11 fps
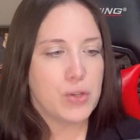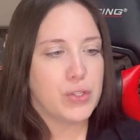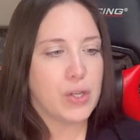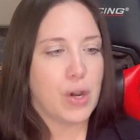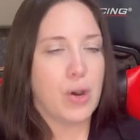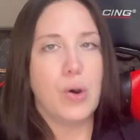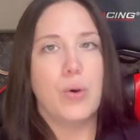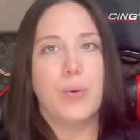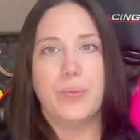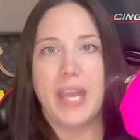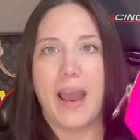
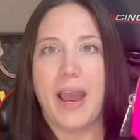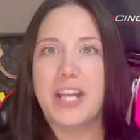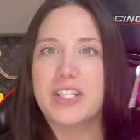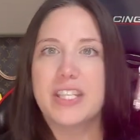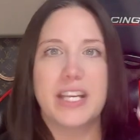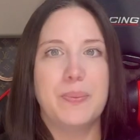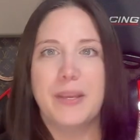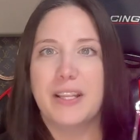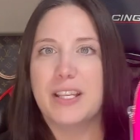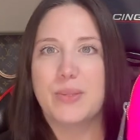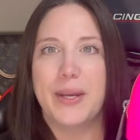So yeah, I just had to
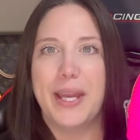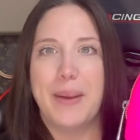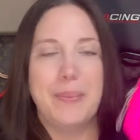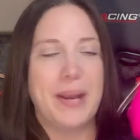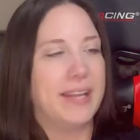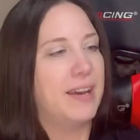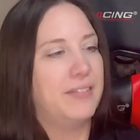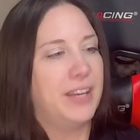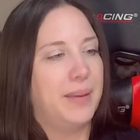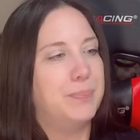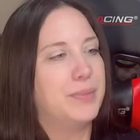pick this one up. I love
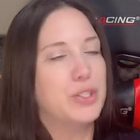it.